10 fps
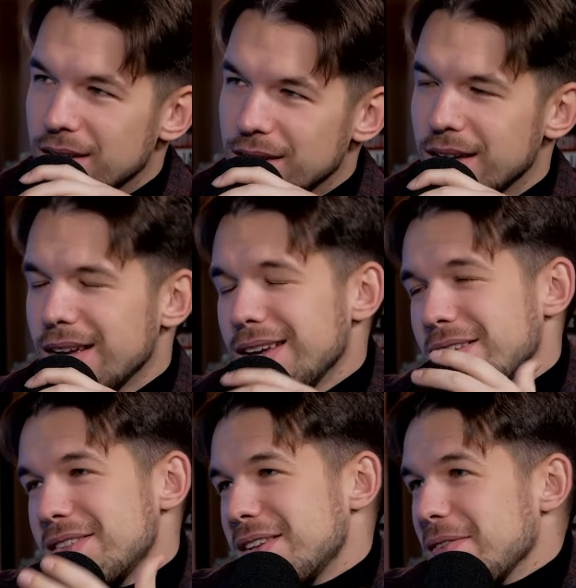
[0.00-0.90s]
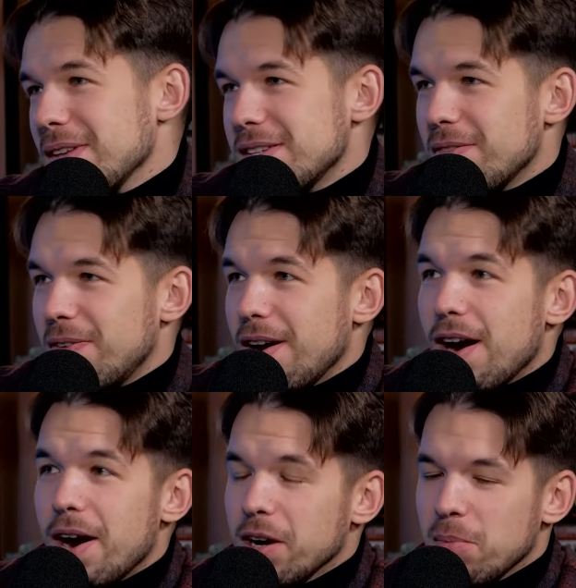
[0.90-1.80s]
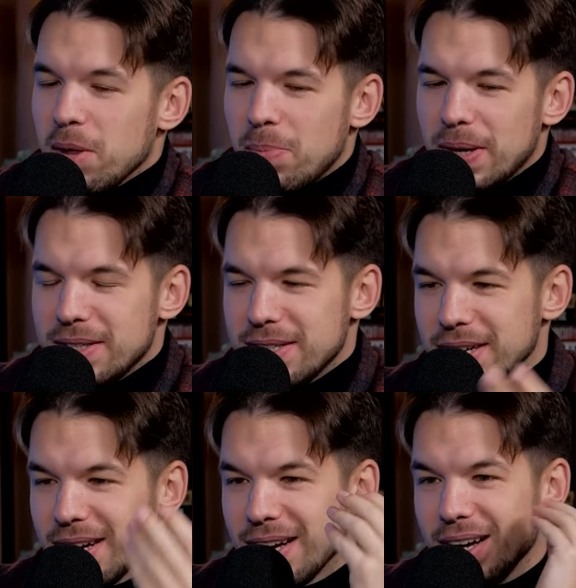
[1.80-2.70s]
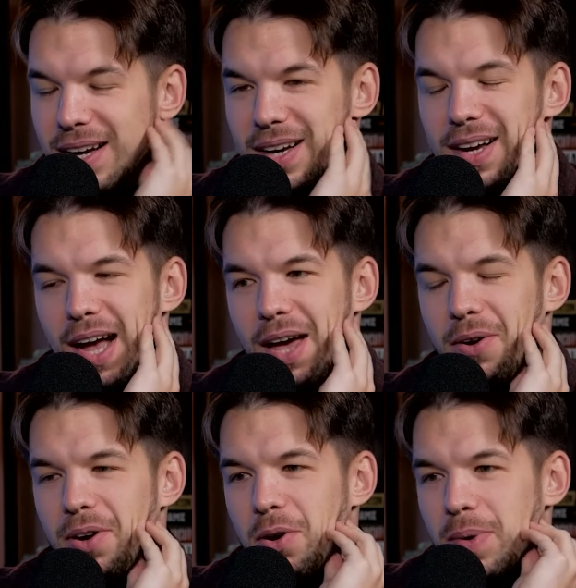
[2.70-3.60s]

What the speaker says: It's a fair argument, but I don't know,